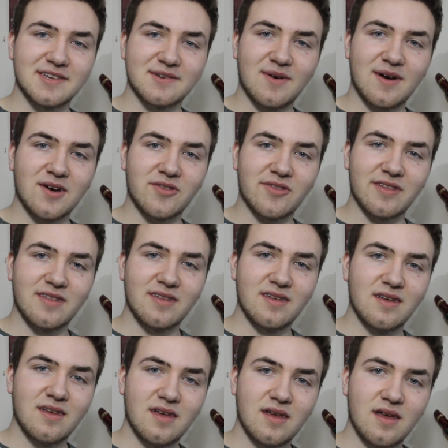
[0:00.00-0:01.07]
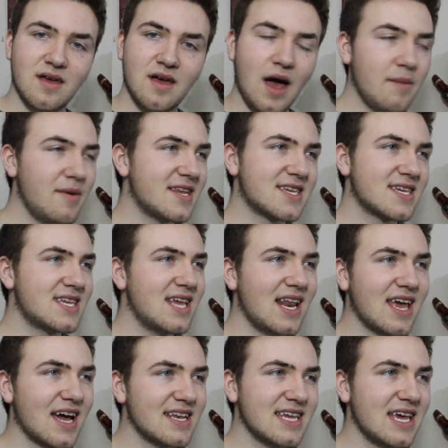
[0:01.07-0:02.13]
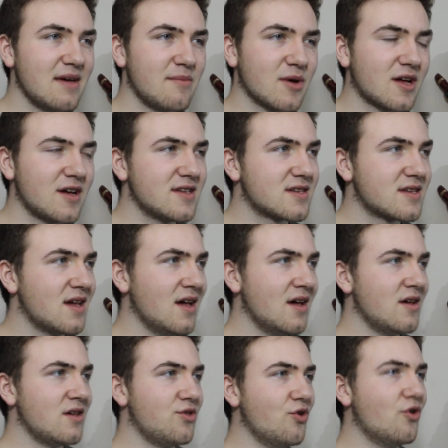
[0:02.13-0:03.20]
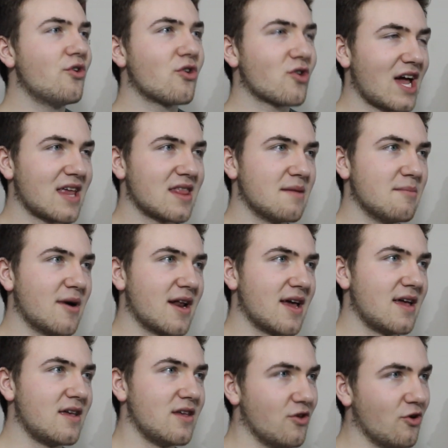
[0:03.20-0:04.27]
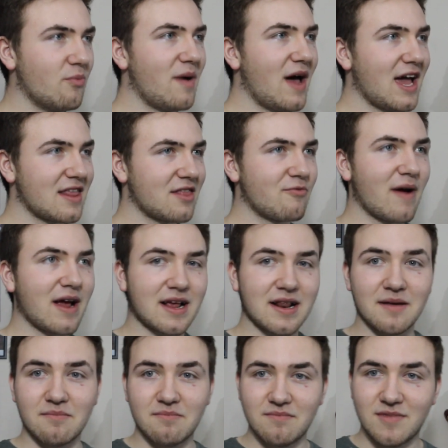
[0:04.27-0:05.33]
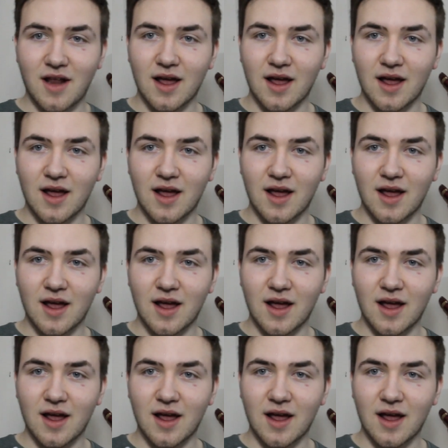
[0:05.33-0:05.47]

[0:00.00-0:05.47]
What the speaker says: as well. I mean, it's a silly idea because you're not getting the money, you're paying the regular,